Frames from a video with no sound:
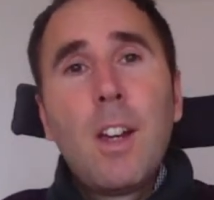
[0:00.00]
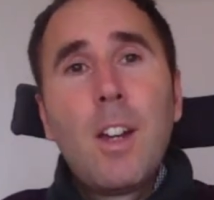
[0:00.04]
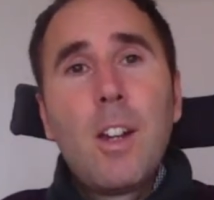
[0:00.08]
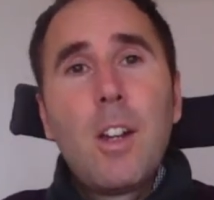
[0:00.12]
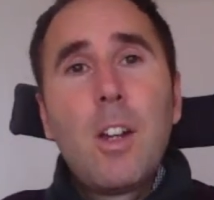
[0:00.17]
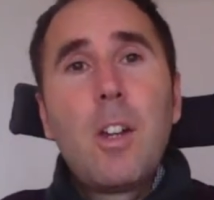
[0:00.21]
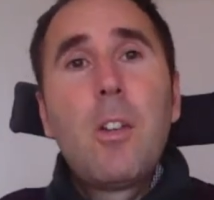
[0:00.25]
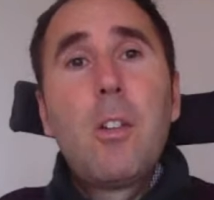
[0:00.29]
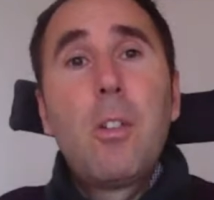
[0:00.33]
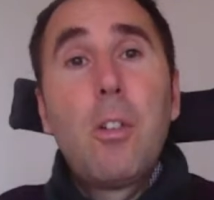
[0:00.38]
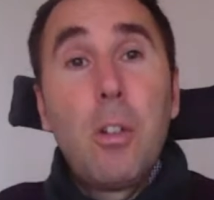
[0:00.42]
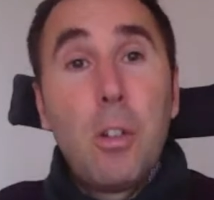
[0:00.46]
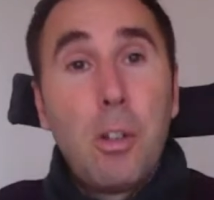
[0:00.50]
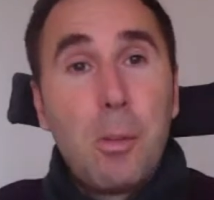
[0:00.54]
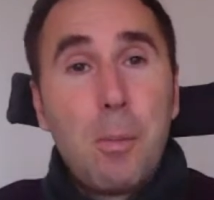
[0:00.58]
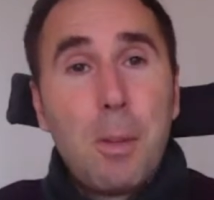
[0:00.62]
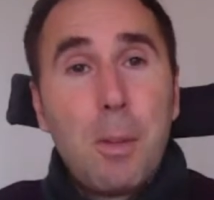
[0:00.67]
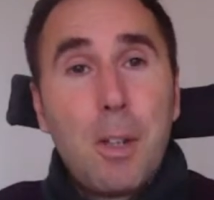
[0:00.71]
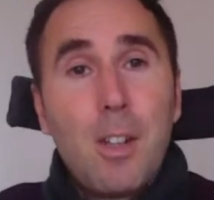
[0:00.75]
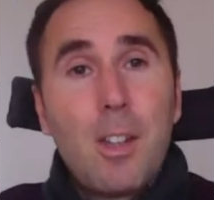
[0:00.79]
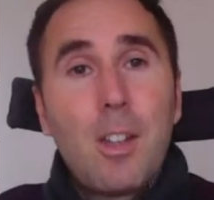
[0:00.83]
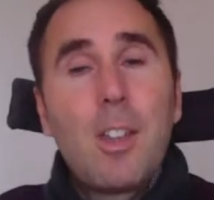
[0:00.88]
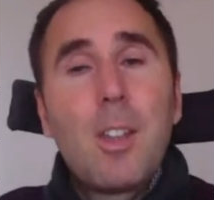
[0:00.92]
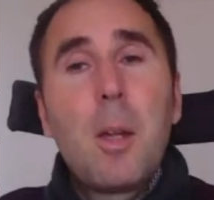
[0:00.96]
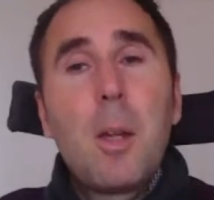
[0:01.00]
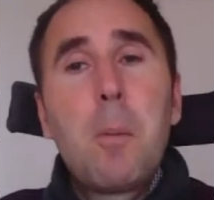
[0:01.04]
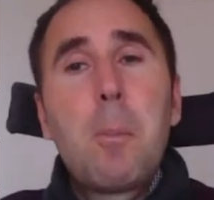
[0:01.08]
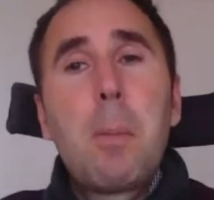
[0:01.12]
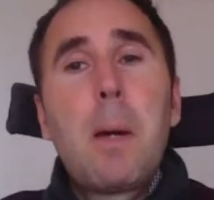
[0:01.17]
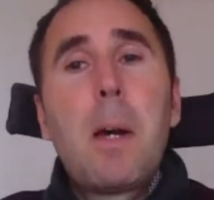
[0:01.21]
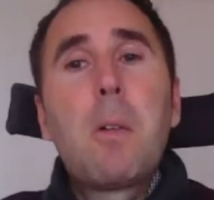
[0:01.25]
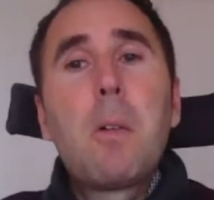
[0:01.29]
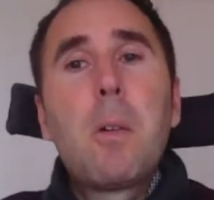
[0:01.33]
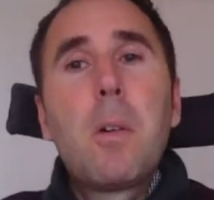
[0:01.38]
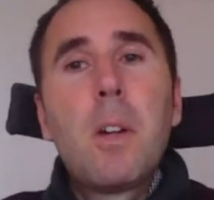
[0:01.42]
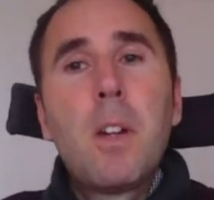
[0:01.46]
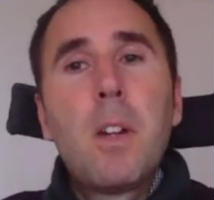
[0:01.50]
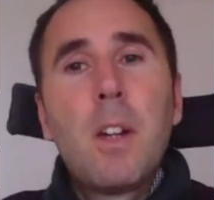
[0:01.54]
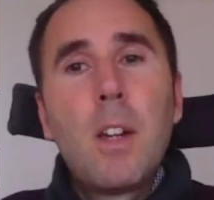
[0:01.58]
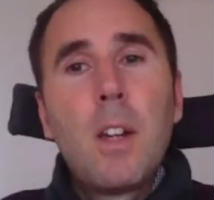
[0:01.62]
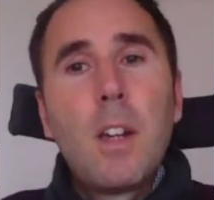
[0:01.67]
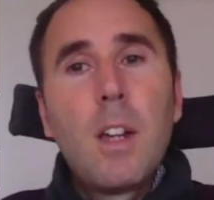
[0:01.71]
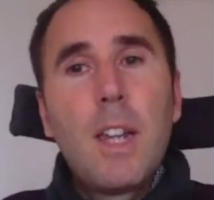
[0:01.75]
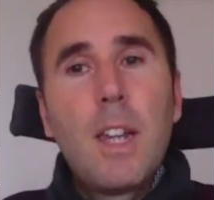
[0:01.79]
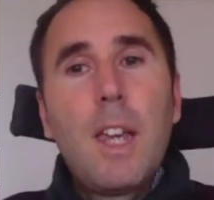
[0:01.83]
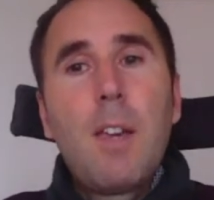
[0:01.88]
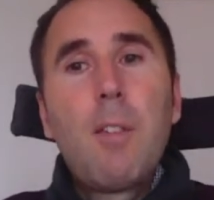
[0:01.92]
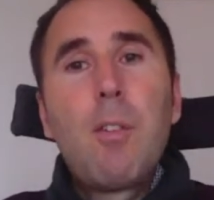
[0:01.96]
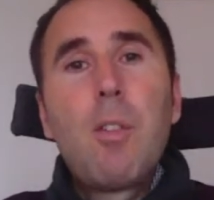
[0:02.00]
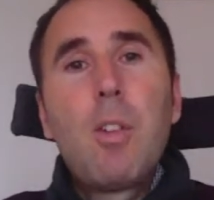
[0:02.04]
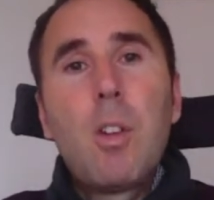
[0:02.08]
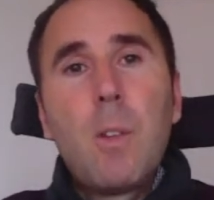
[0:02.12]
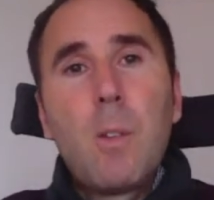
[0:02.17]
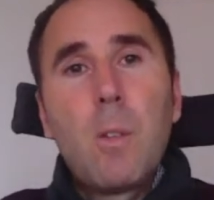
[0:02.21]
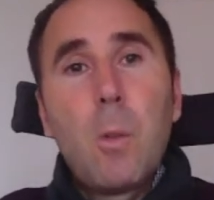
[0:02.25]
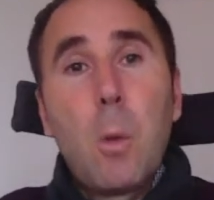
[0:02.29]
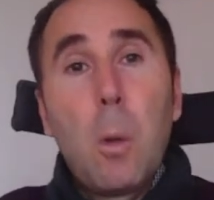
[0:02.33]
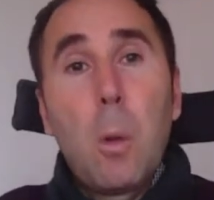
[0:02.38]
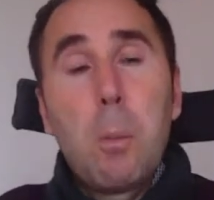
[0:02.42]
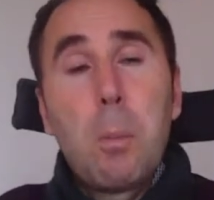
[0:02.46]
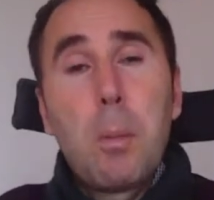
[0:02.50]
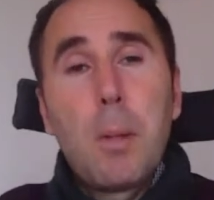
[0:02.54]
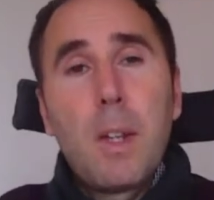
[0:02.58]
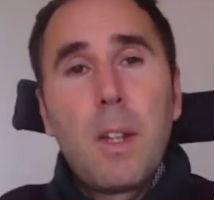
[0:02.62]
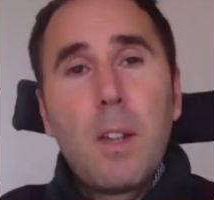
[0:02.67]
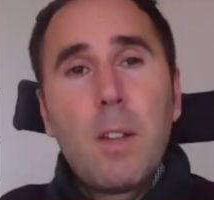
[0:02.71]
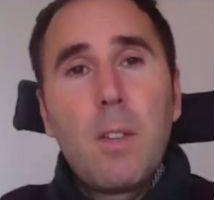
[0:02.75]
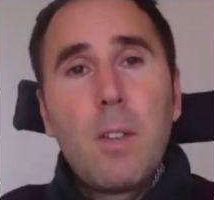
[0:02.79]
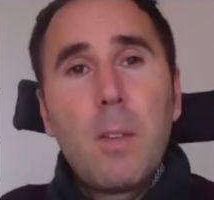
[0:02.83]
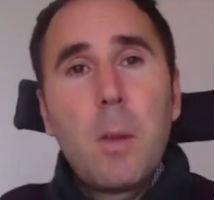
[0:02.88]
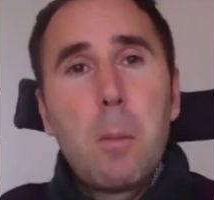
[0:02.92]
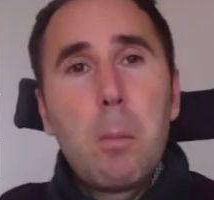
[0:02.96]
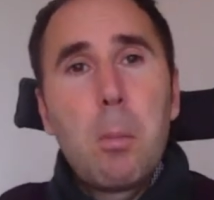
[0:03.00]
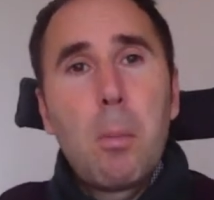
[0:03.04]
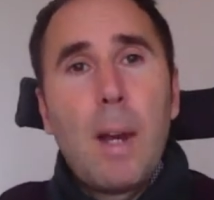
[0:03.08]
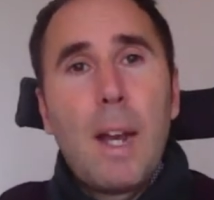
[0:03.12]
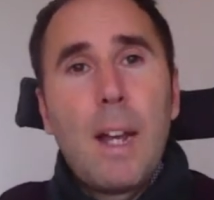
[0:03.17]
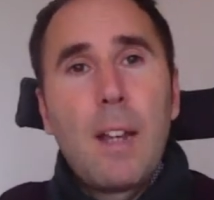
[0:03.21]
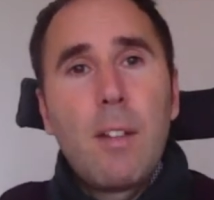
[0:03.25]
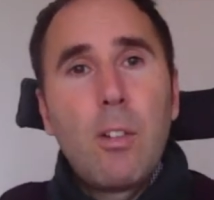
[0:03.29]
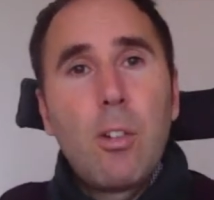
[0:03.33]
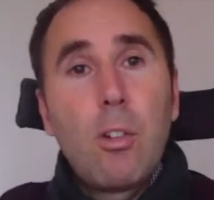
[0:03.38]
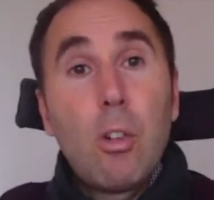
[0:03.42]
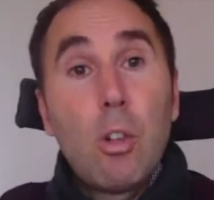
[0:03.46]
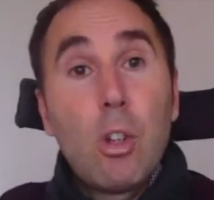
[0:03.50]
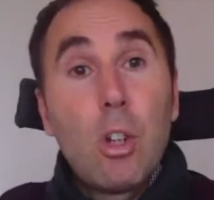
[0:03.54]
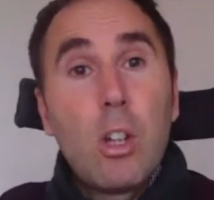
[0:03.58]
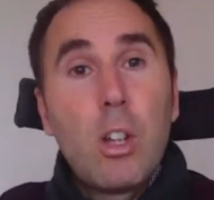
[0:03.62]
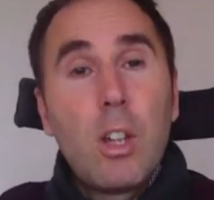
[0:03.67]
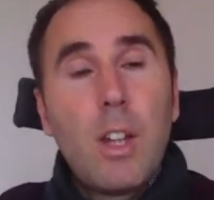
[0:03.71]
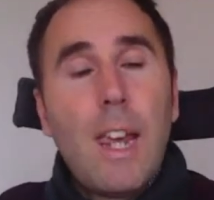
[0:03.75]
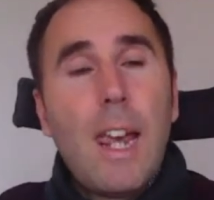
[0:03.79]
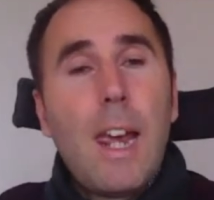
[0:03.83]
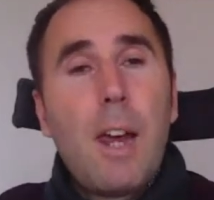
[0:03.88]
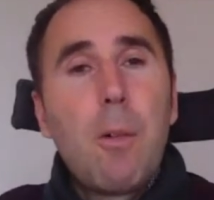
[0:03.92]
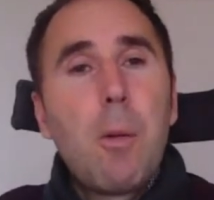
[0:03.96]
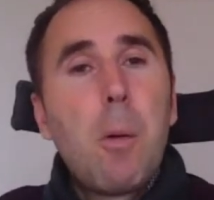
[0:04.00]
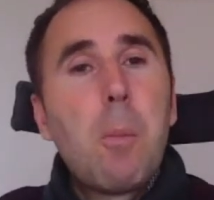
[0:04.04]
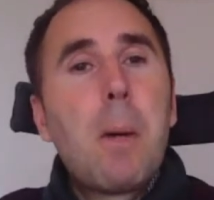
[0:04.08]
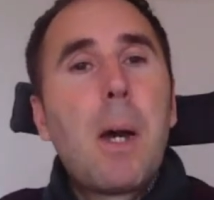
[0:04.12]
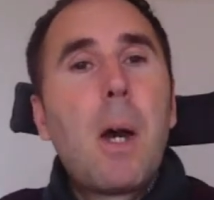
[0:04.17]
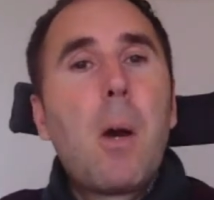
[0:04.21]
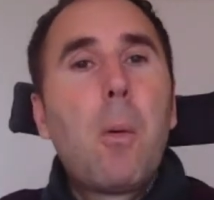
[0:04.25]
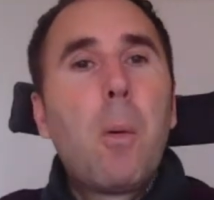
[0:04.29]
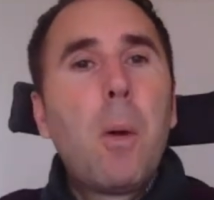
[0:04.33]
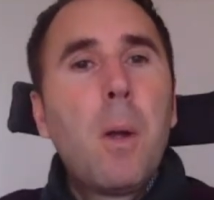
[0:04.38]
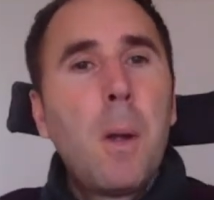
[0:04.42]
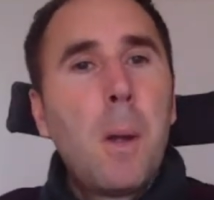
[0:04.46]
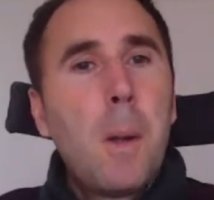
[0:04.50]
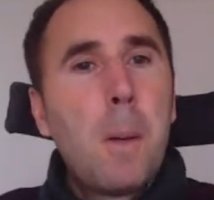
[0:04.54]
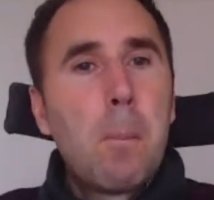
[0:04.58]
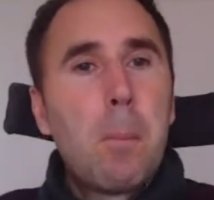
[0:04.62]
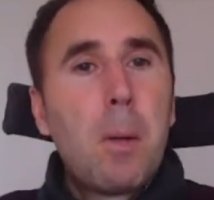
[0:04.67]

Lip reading: consumers about given topics that brands should care about.